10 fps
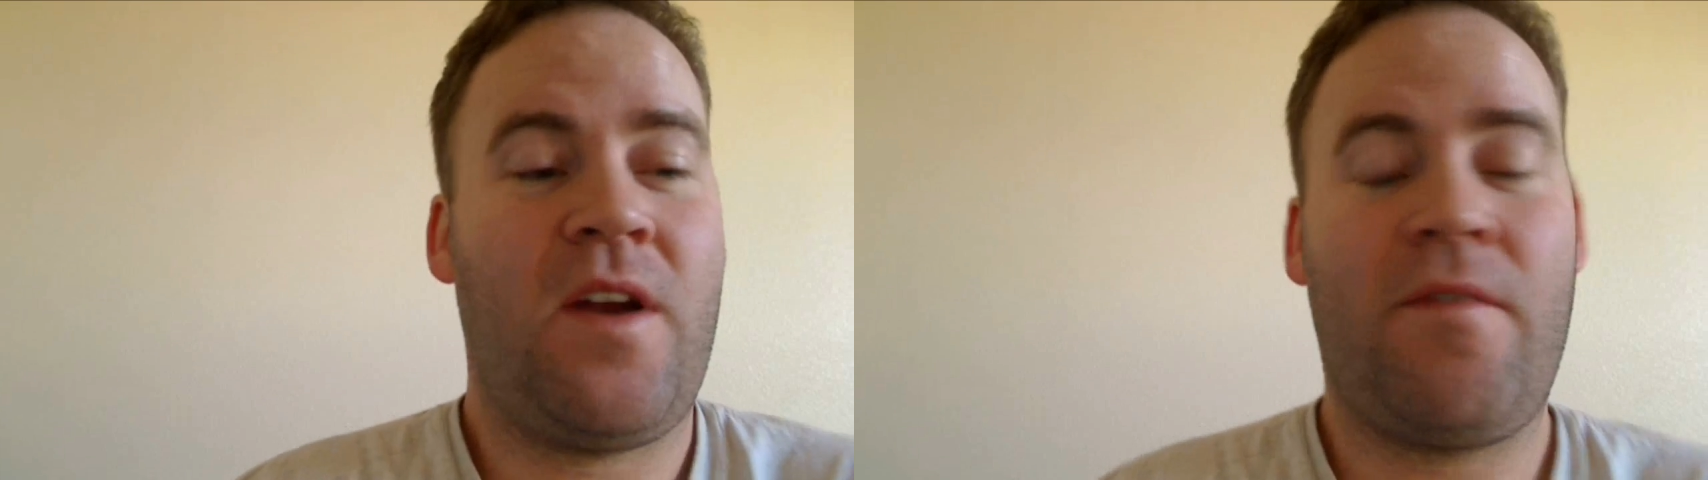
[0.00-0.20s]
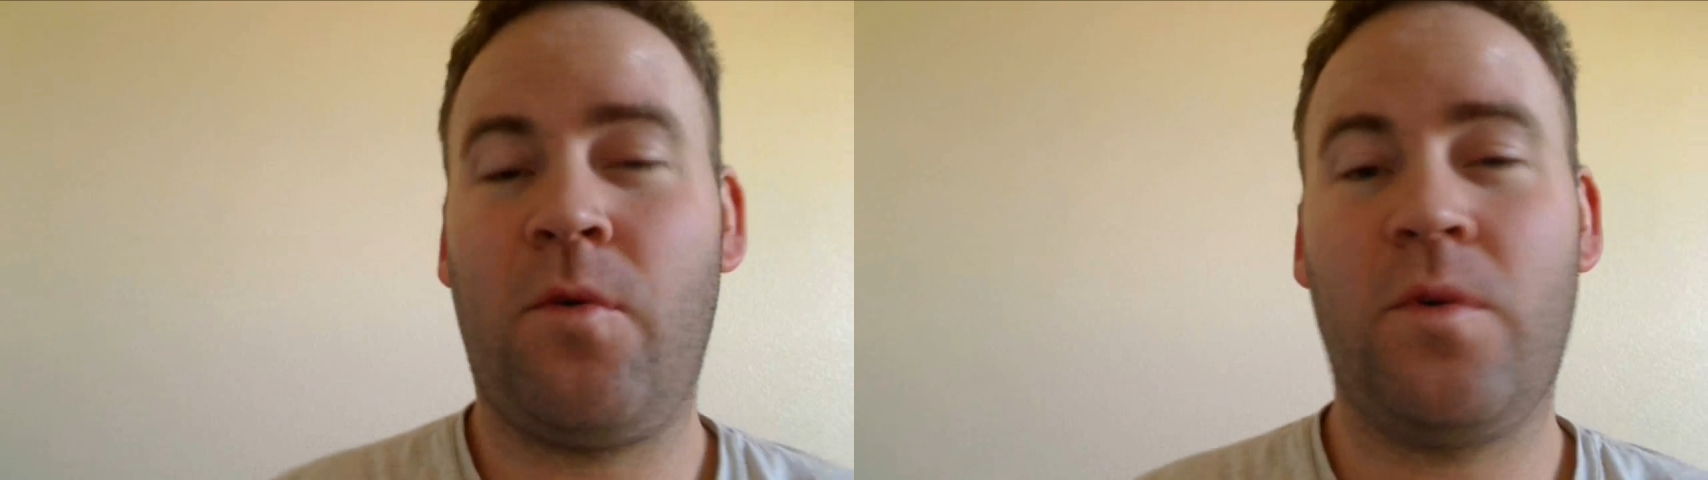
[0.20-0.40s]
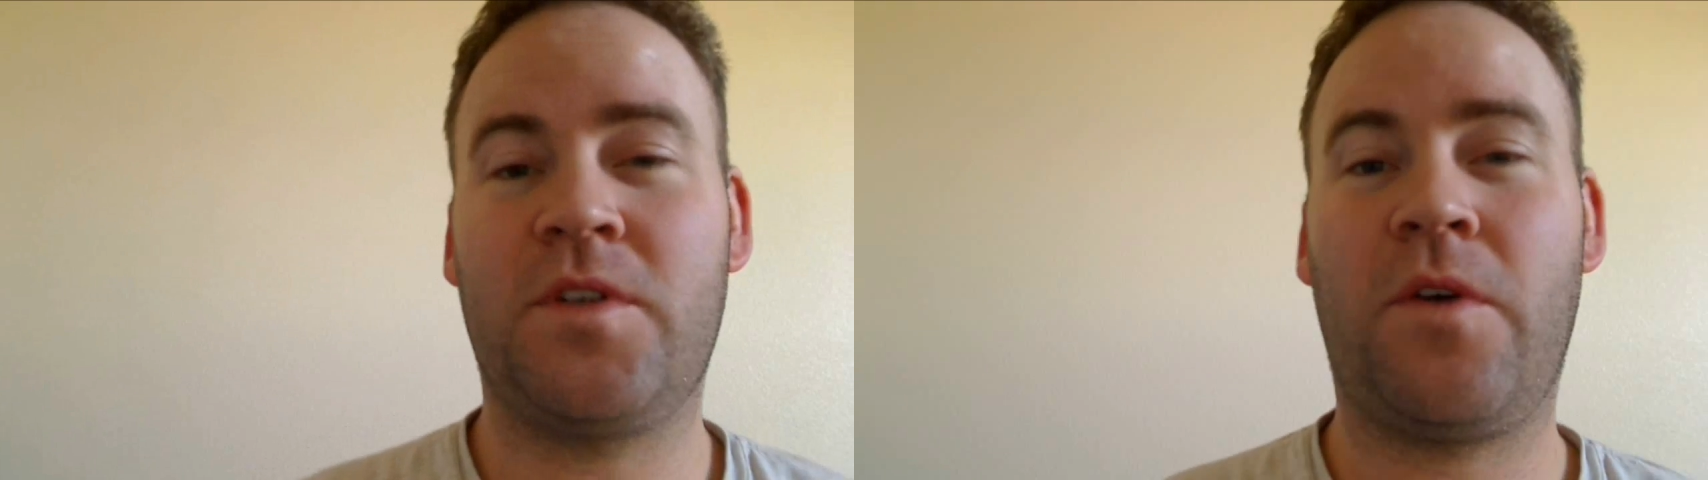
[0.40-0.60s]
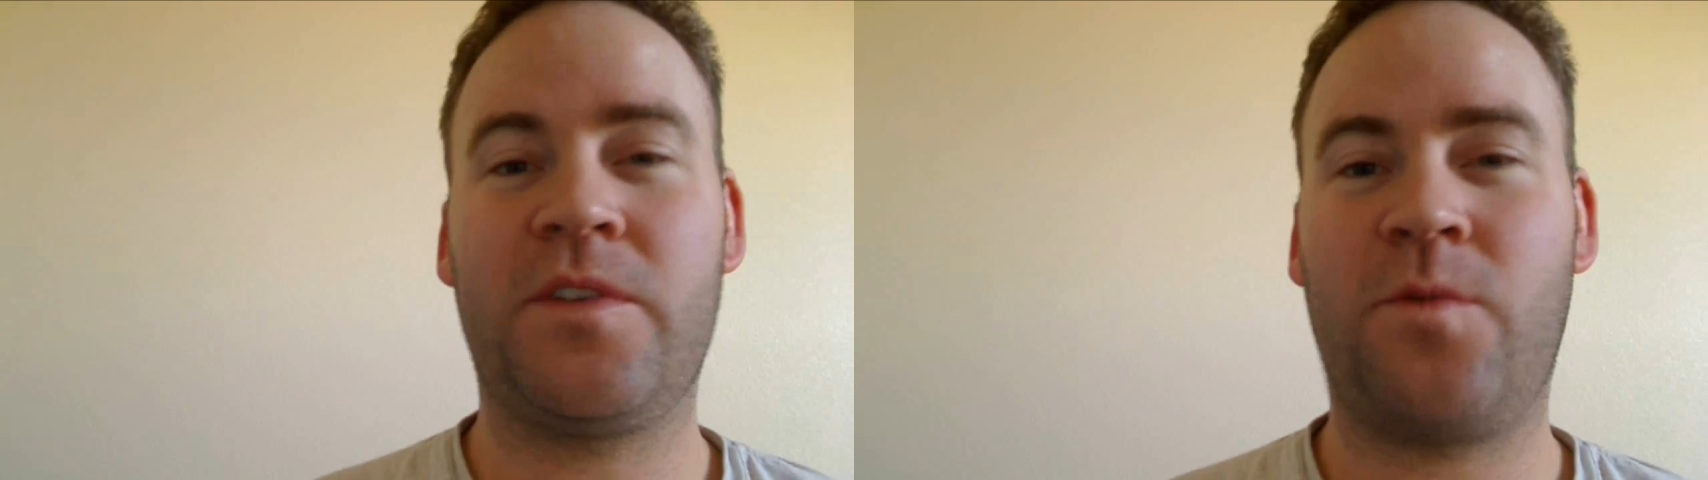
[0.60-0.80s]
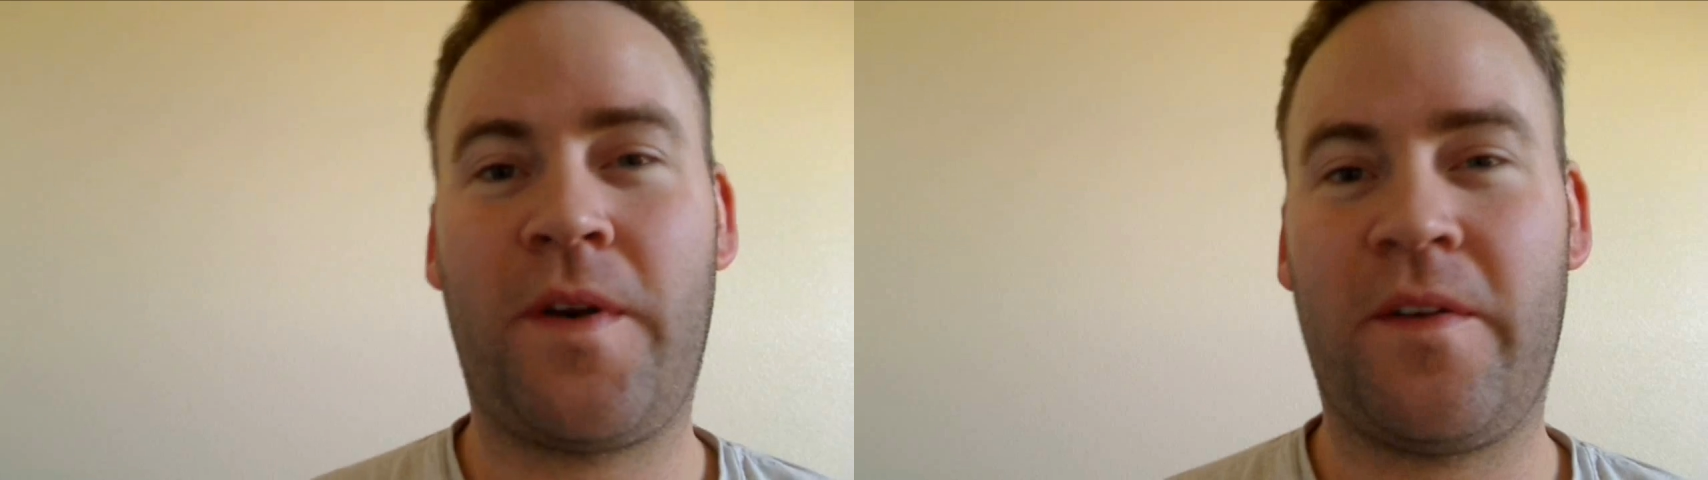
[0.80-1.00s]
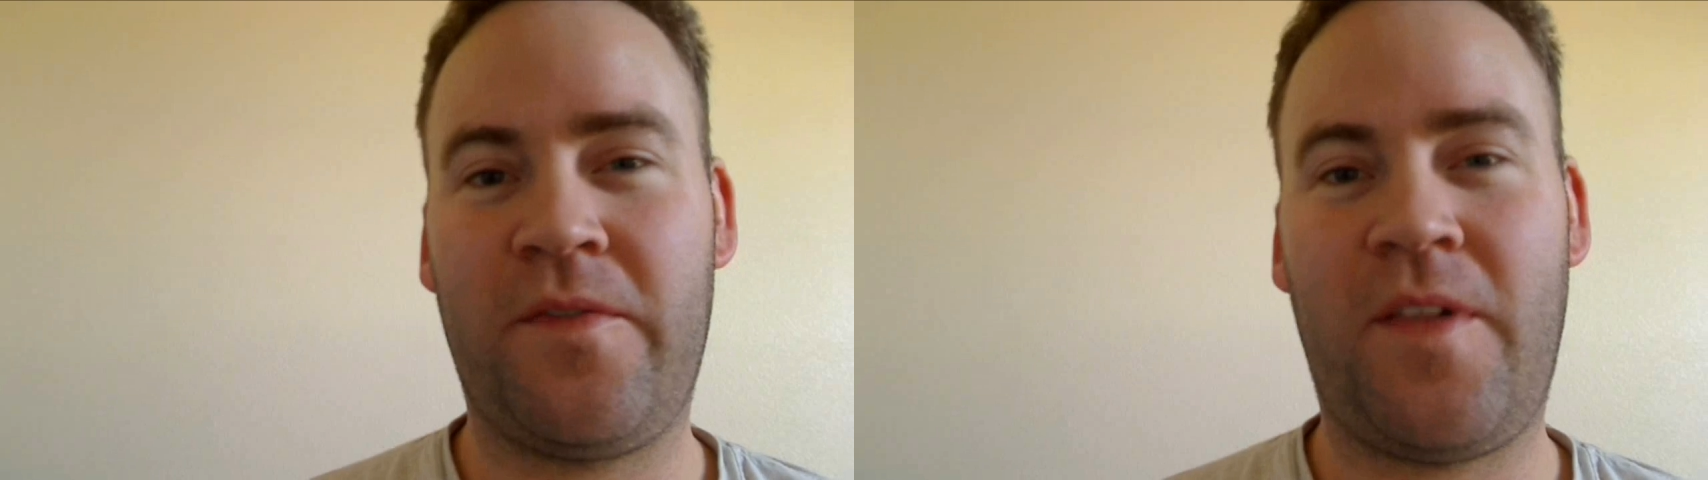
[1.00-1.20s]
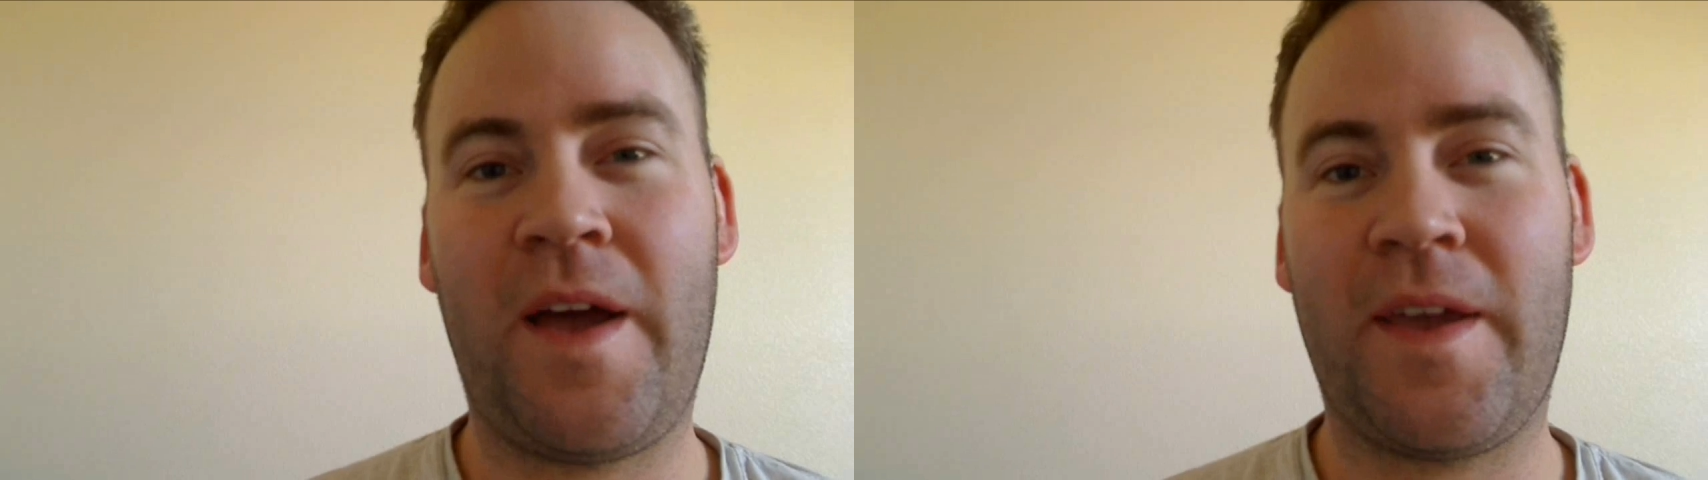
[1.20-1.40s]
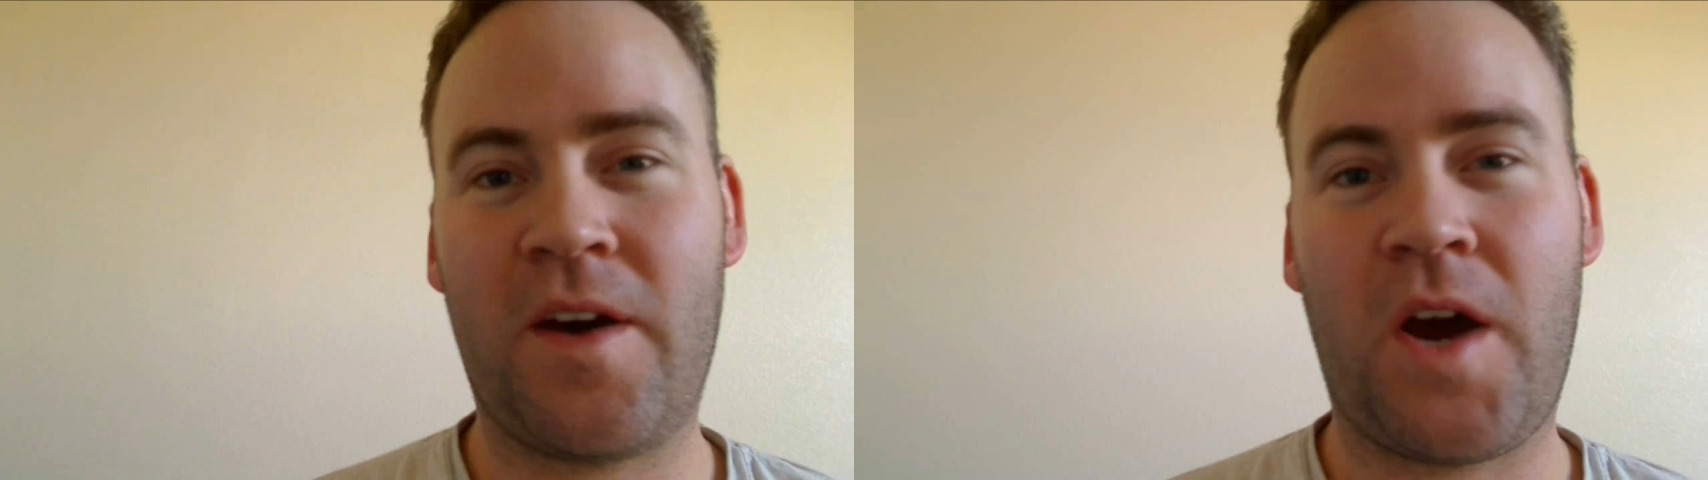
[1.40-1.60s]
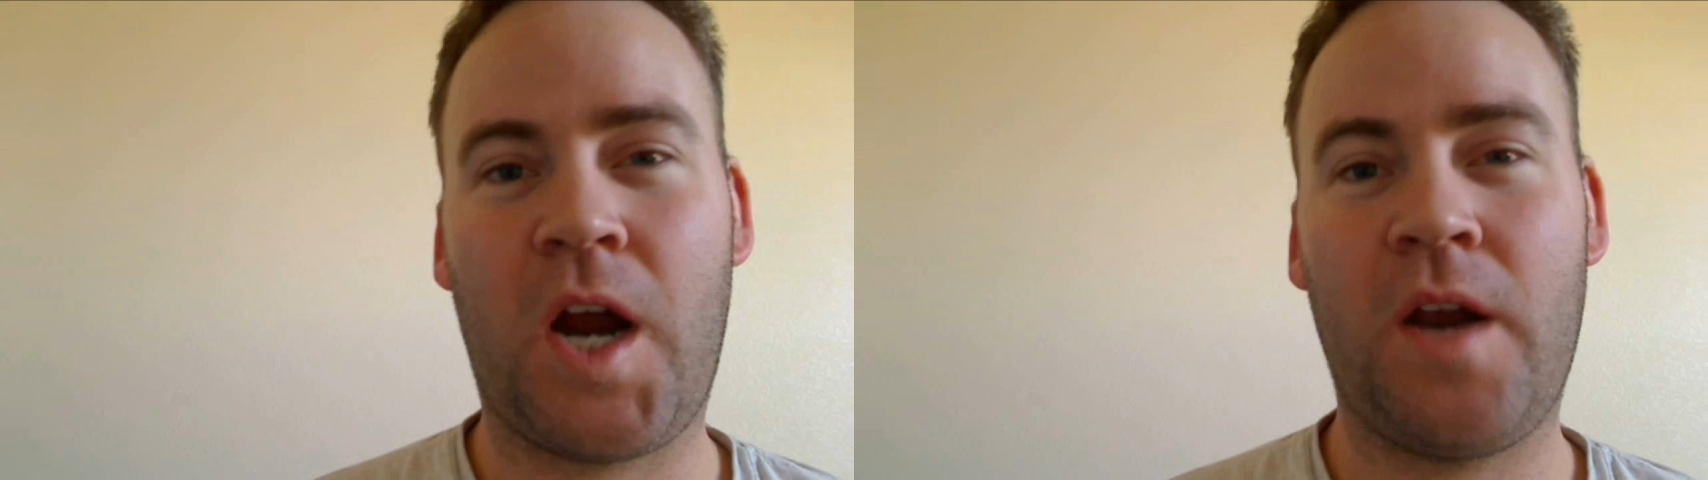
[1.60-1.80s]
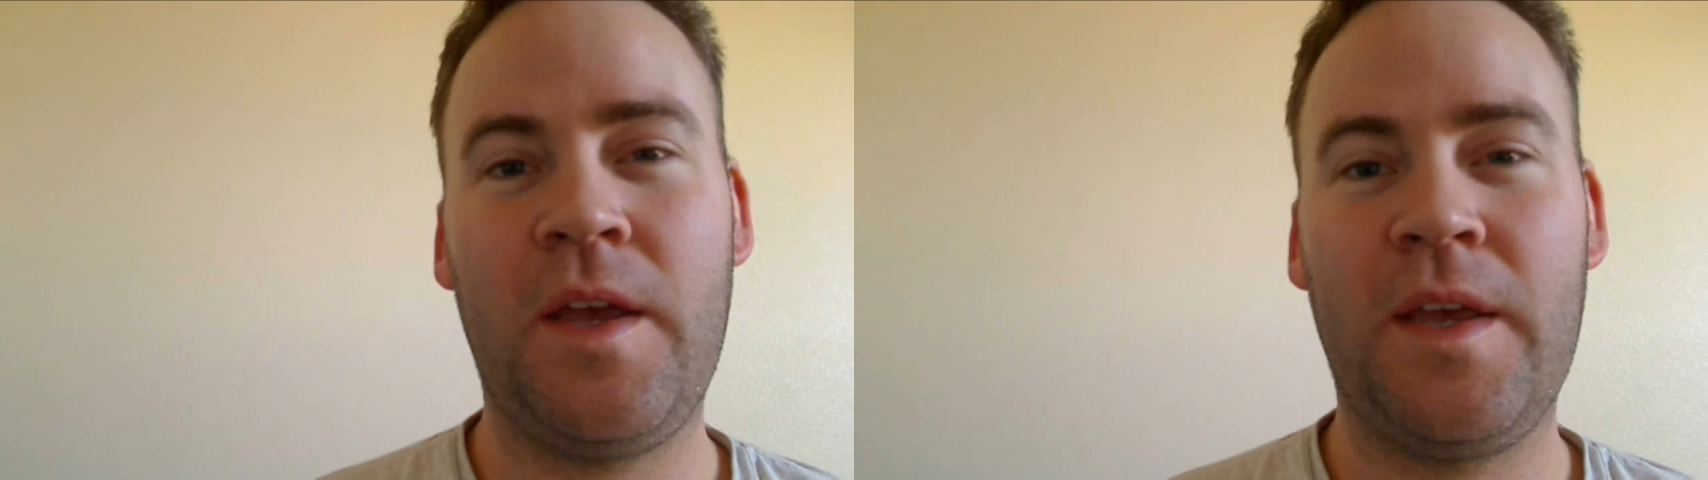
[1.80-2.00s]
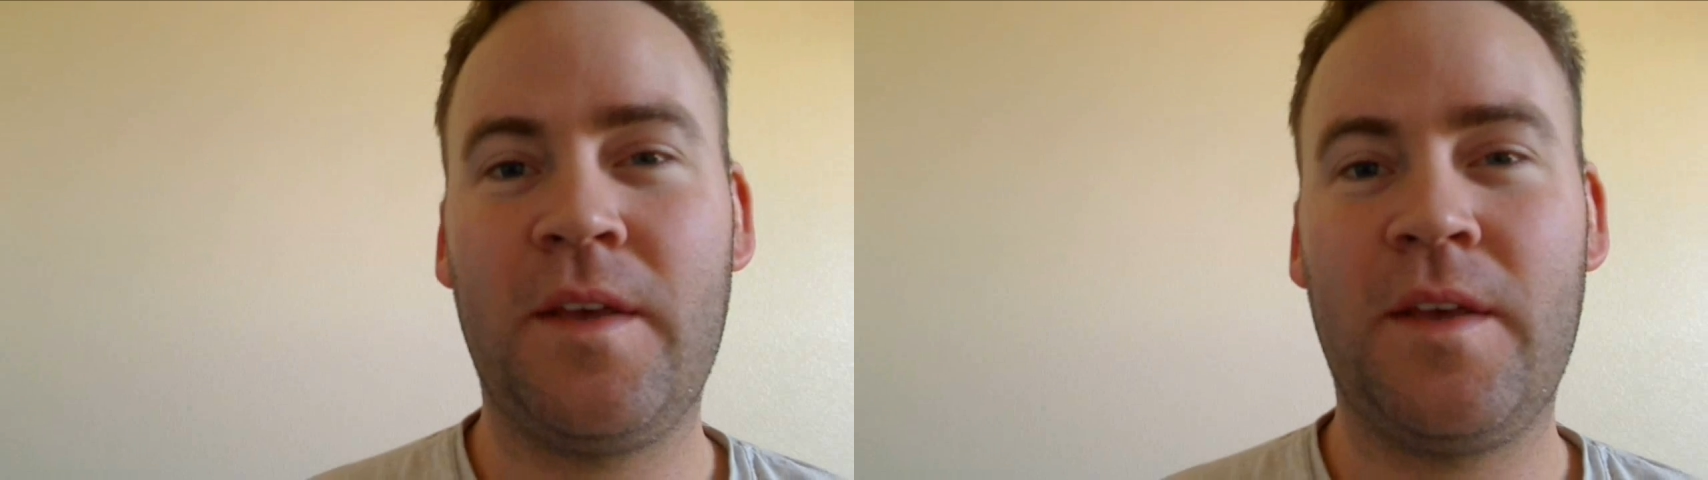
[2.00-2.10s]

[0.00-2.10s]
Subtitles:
Everyone's always wanted a flying car.